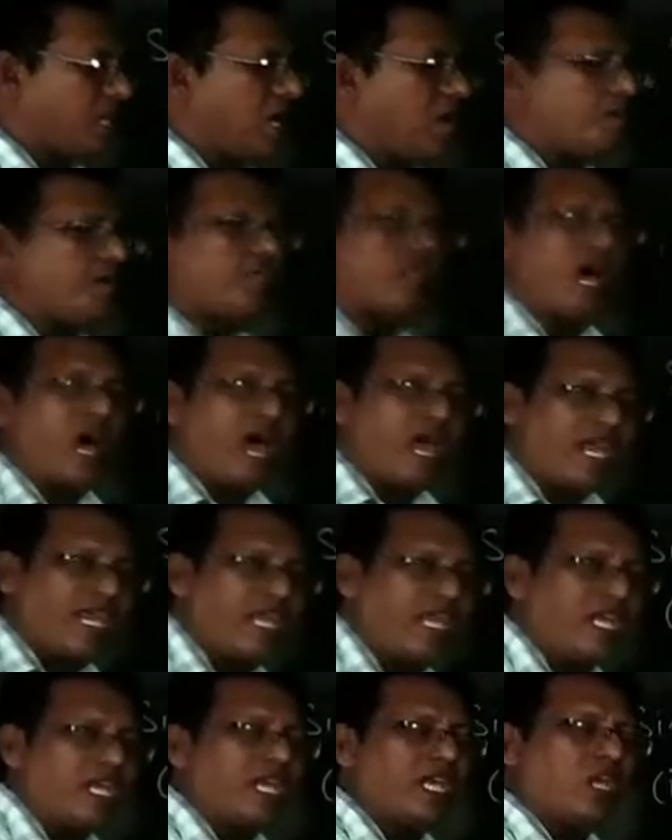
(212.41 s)
I mean
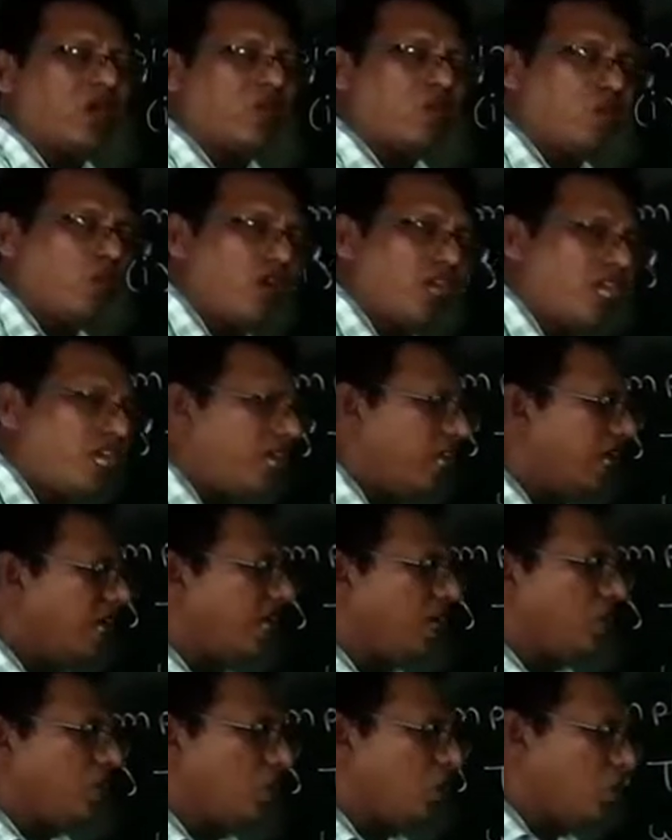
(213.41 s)
I,
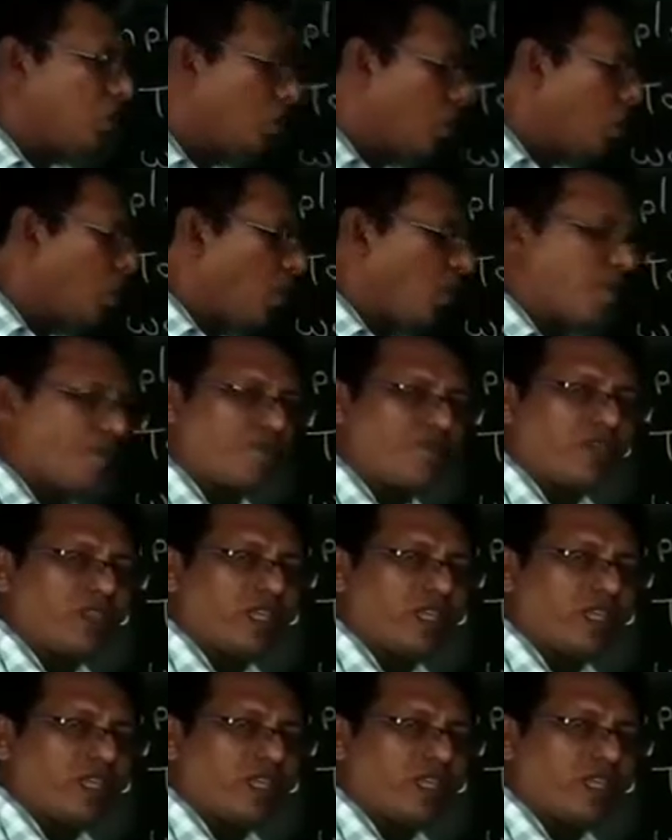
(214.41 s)
we, you,